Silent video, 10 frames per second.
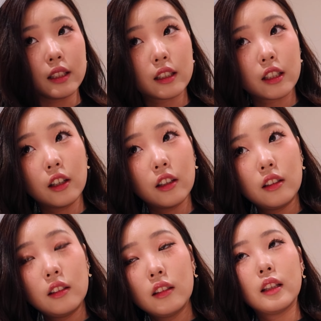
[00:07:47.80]
the
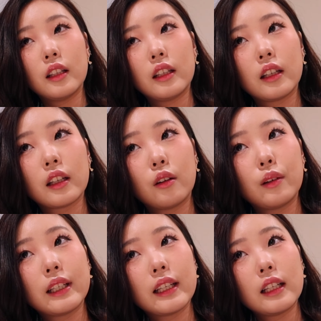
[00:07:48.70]
curl, and then I go
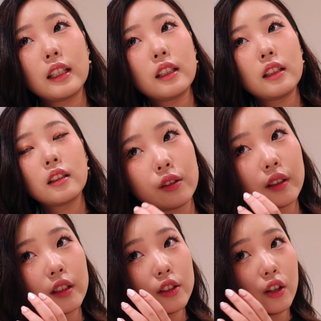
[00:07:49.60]
again
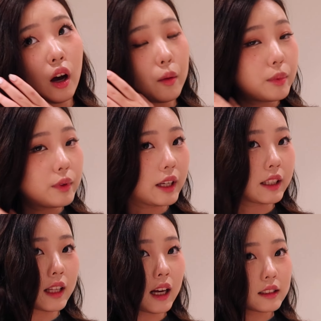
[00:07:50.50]
doing the top like
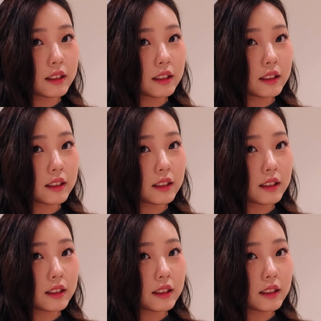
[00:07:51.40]
that.